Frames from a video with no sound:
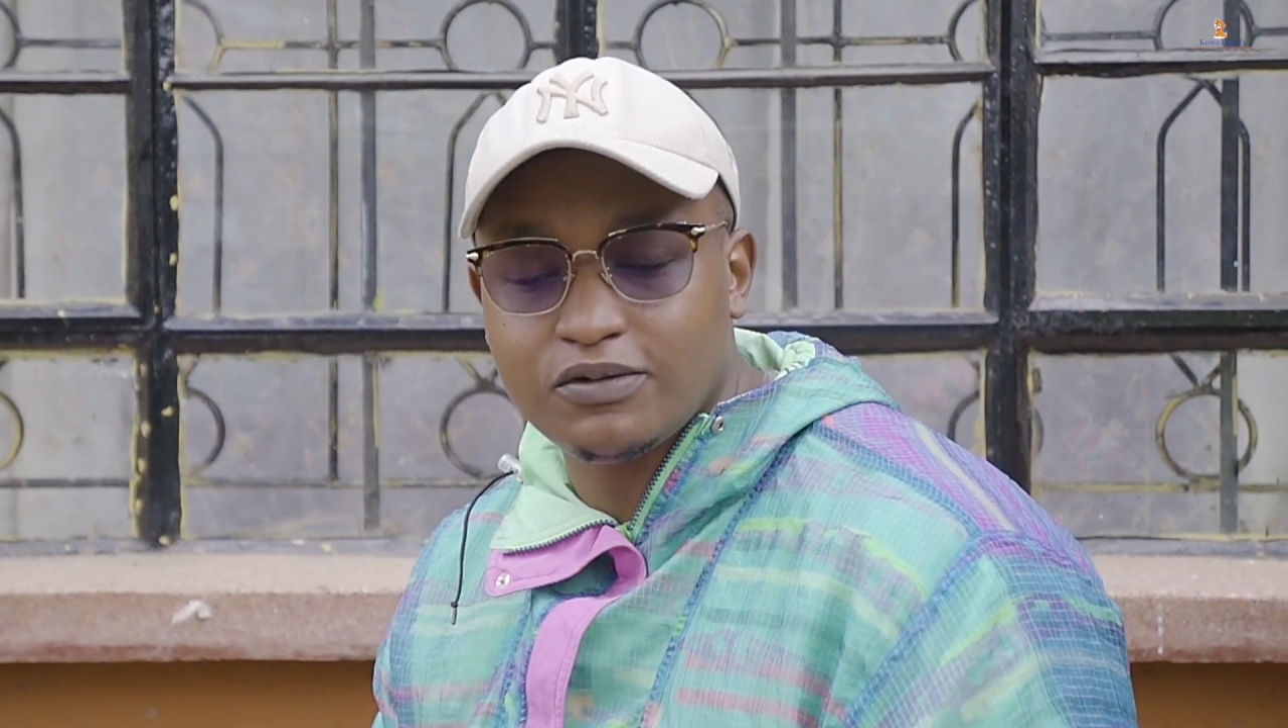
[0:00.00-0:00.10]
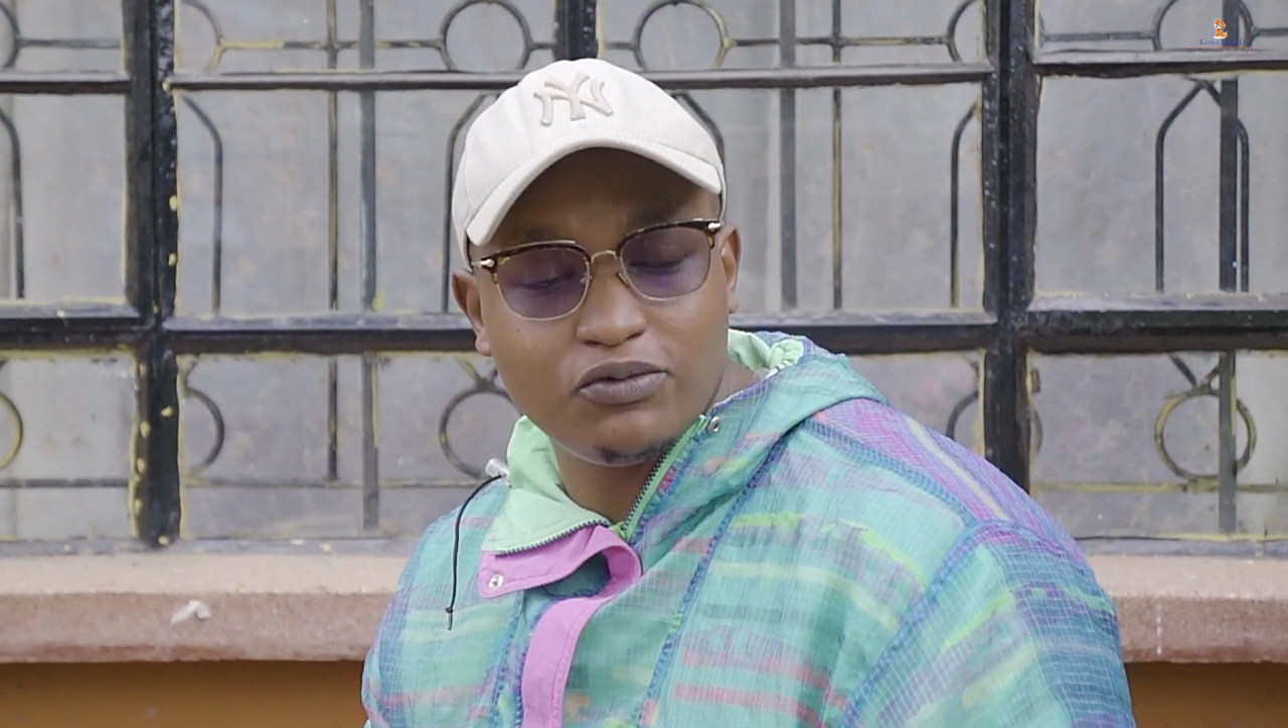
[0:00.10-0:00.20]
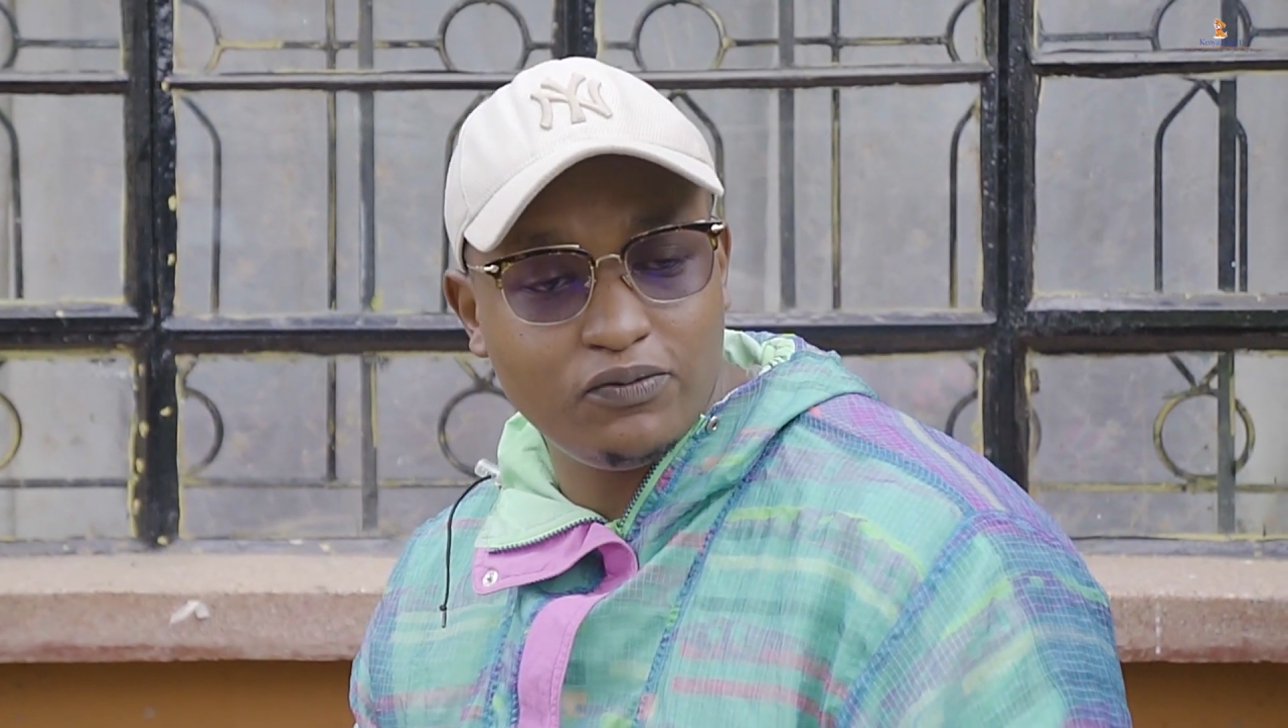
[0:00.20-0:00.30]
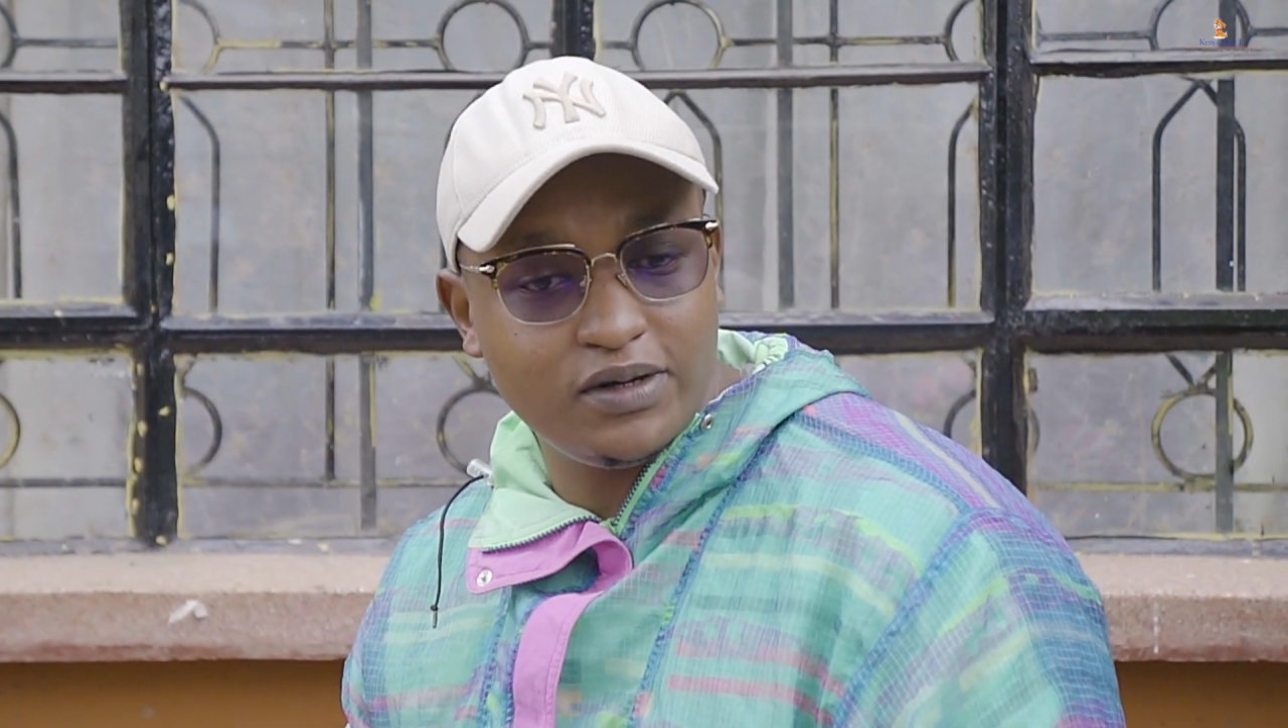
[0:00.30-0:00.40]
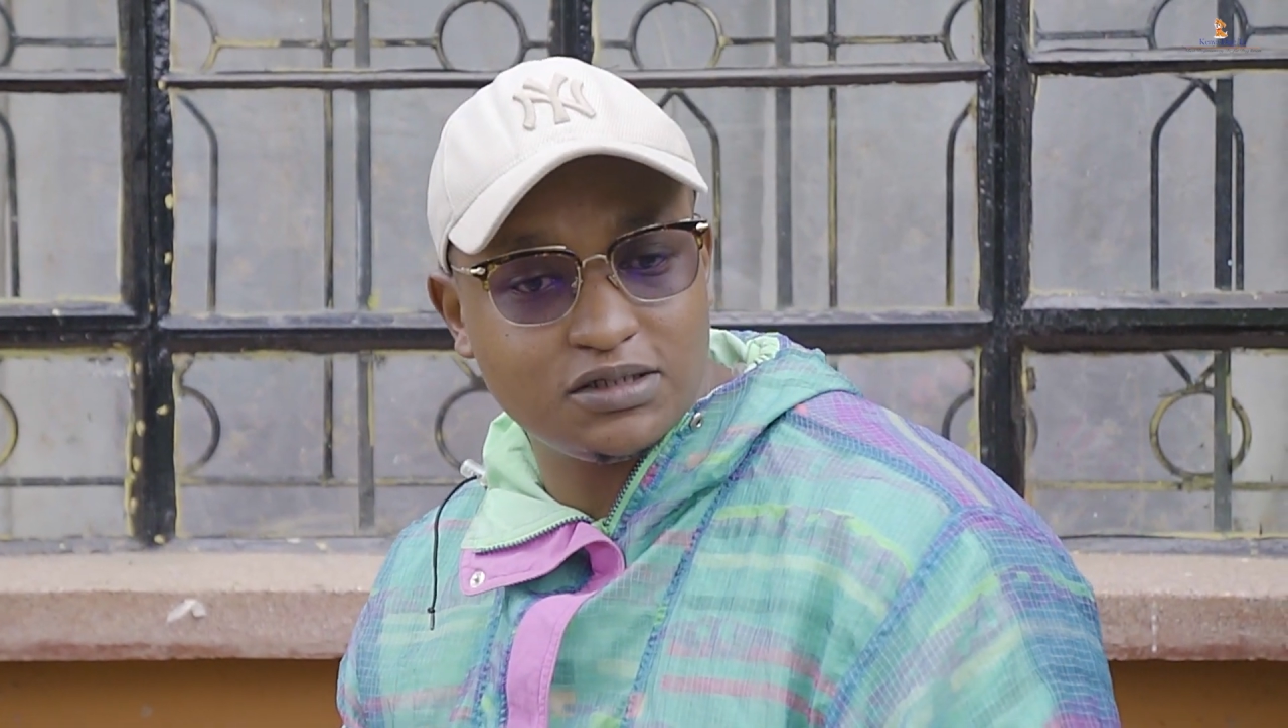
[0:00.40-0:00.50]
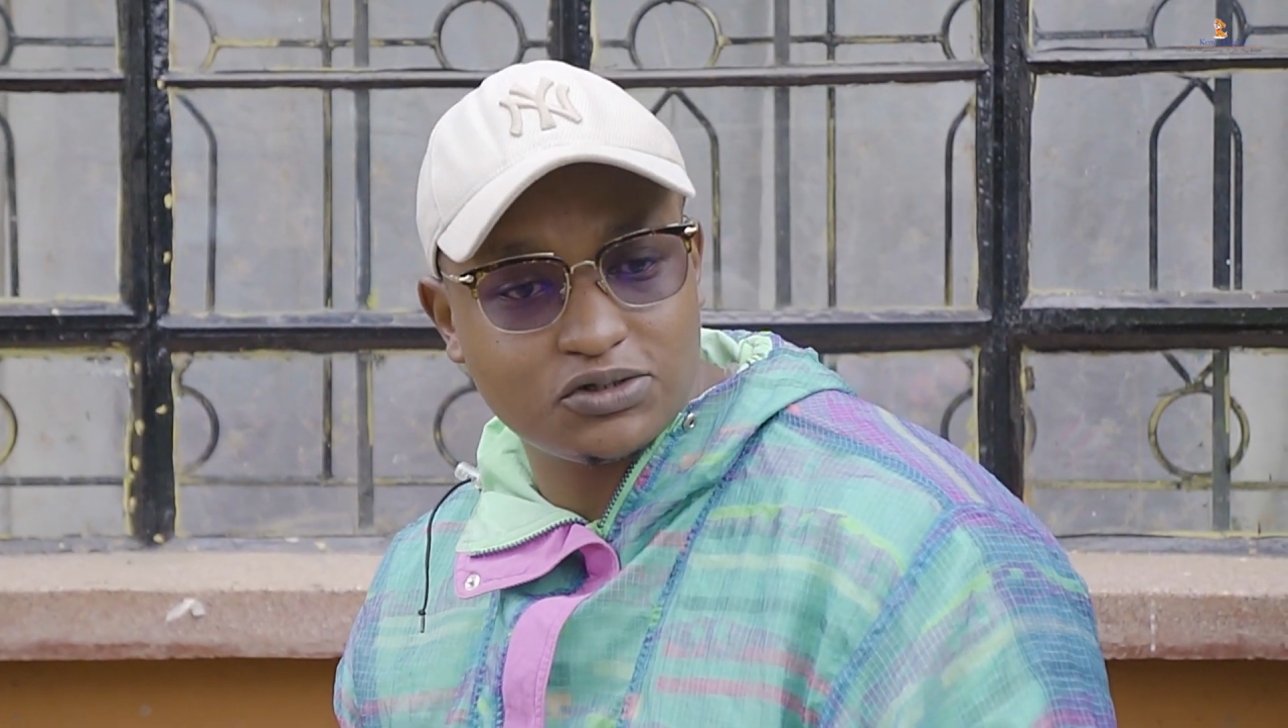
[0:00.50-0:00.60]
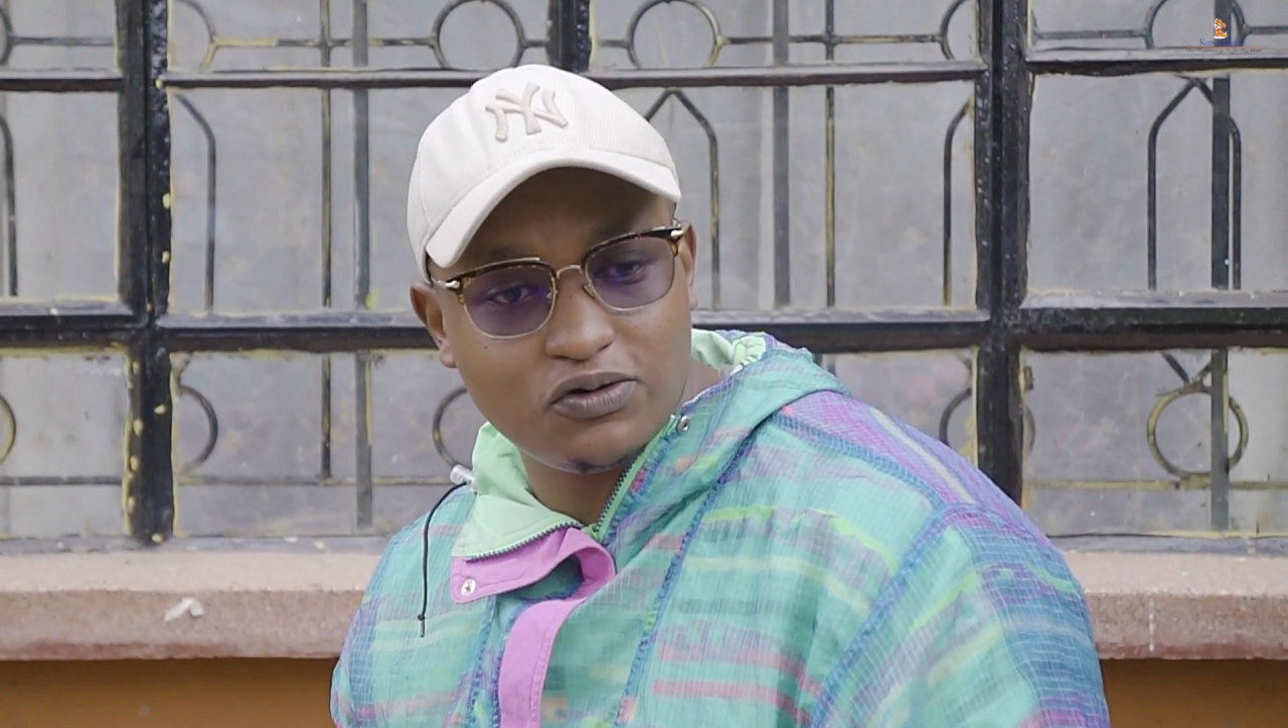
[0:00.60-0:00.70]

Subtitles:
the Boerboels